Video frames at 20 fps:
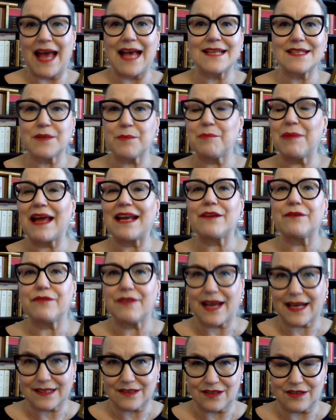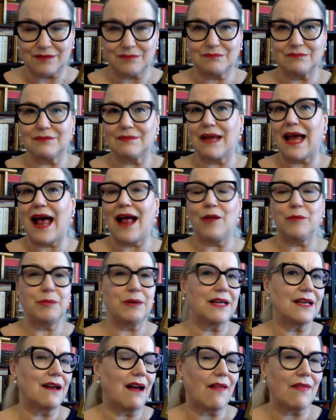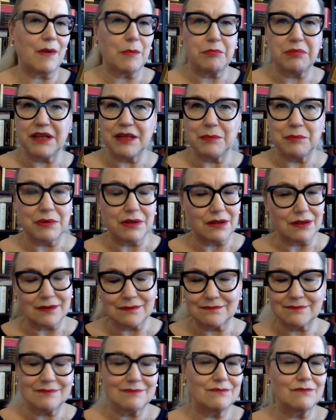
as a benefactor, helping other people,